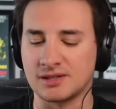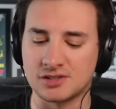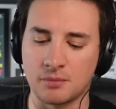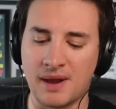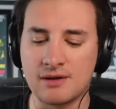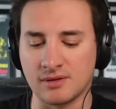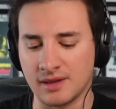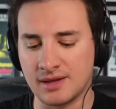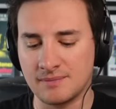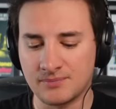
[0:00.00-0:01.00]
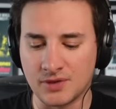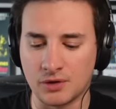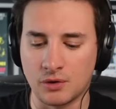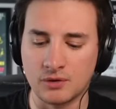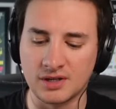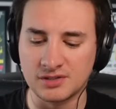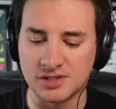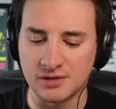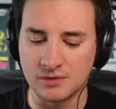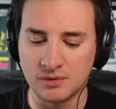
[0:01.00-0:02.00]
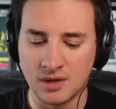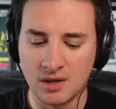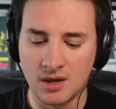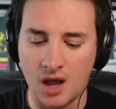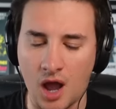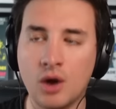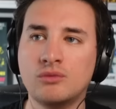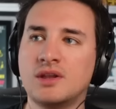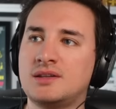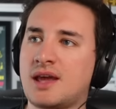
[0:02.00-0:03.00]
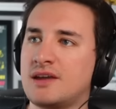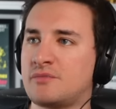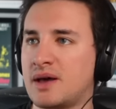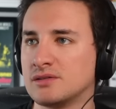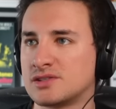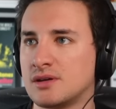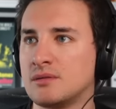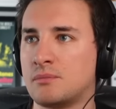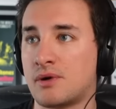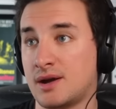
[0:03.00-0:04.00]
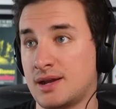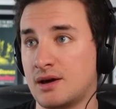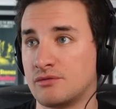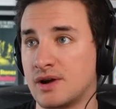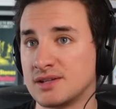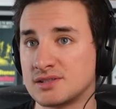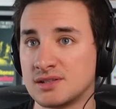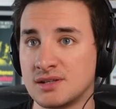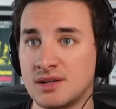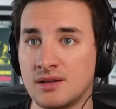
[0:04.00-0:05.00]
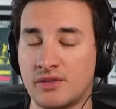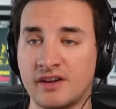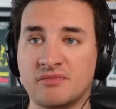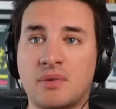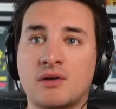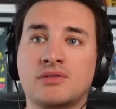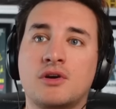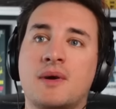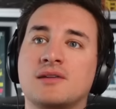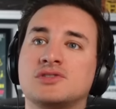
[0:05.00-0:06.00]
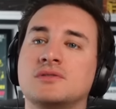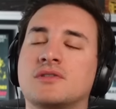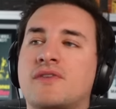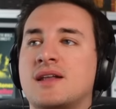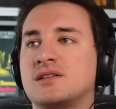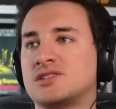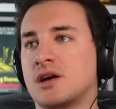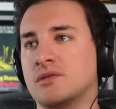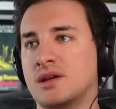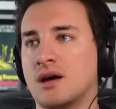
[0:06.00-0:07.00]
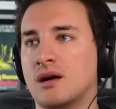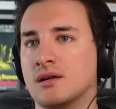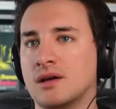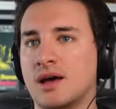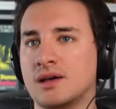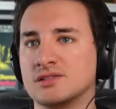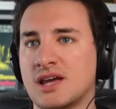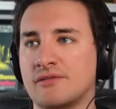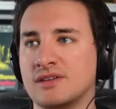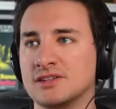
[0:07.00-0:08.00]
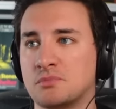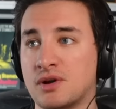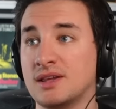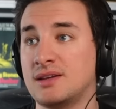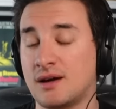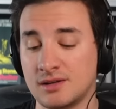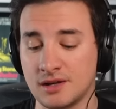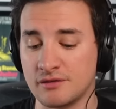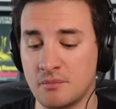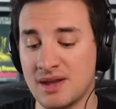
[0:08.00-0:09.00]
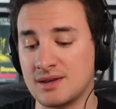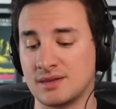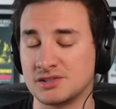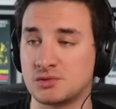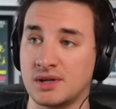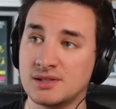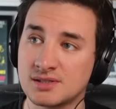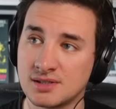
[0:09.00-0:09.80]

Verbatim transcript: So apparently, according to only Dave Meltzer and Bryan Alvarez, they have both come out to defend Tony Khan as having this brilliant idea of making this tweet,